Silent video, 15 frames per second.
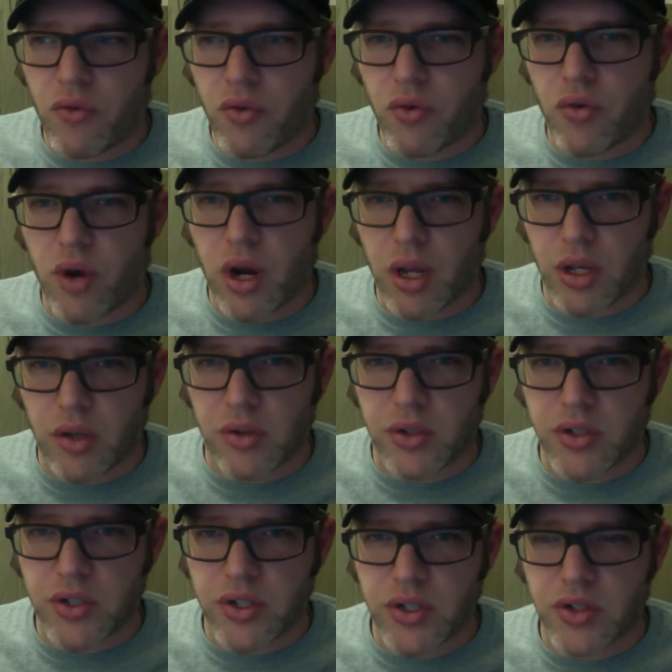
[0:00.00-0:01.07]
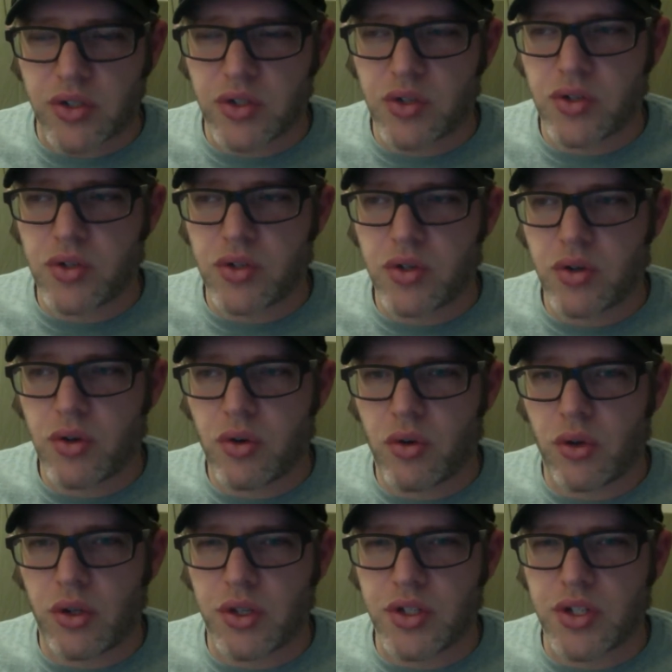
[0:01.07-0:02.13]
chronic illnesses, or
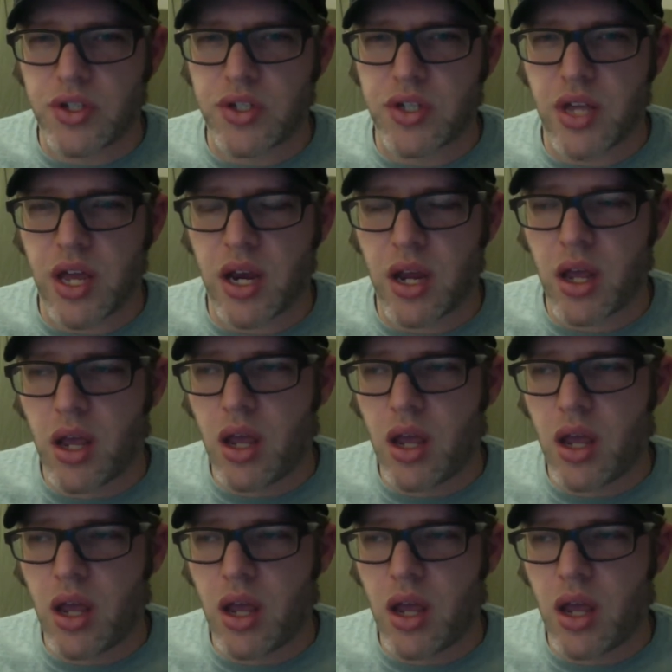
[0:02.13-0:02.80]
illnesses that,